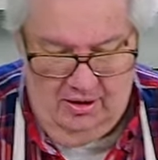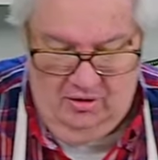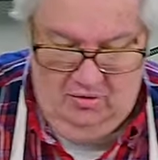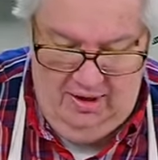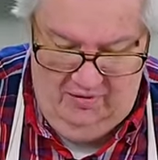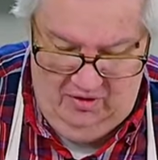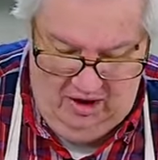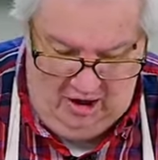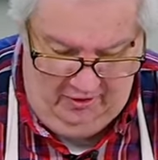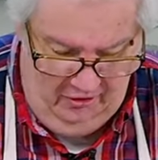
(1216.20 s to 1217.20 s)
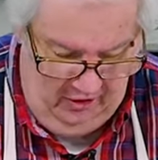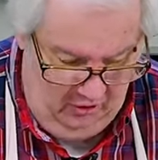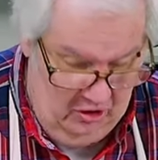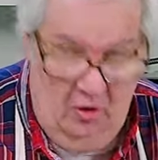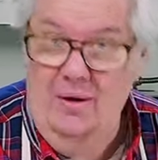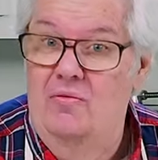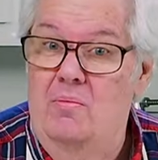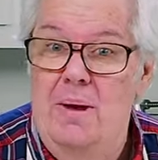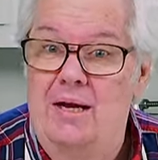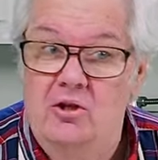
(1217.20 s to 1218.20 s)
gravy on there, or don't even
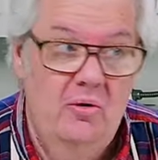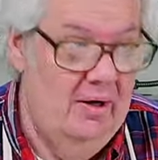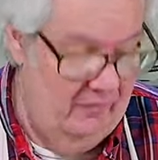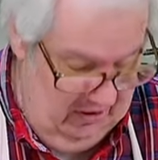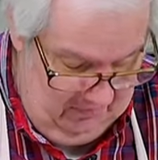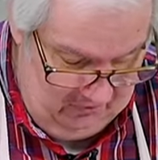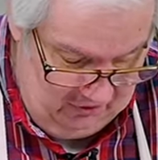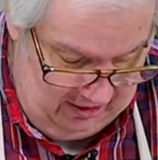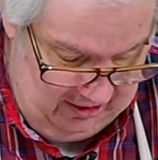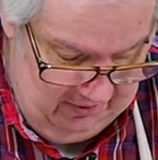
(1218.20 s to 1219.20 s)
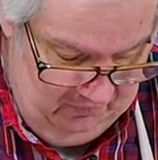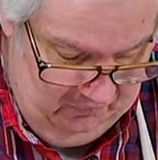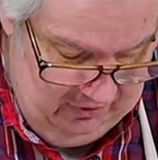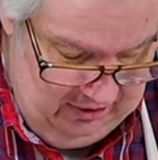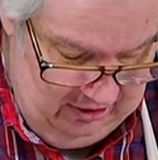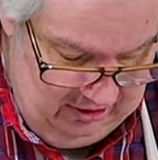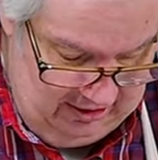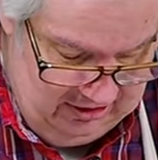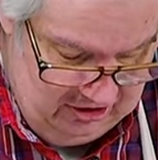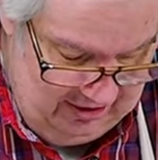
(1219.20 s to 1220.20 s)
make the gravy, okay?
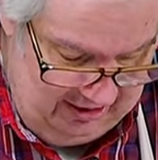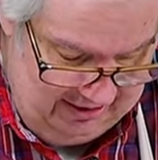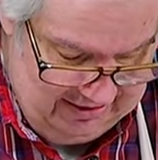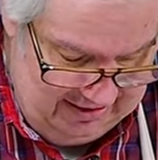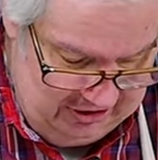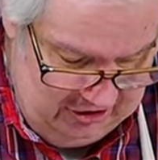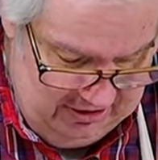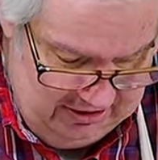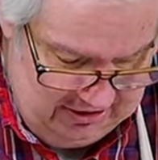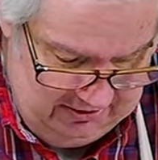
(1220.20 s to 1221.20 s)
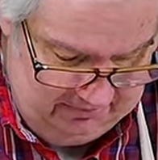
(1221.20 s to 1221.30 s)
Okay, so now let's cut this.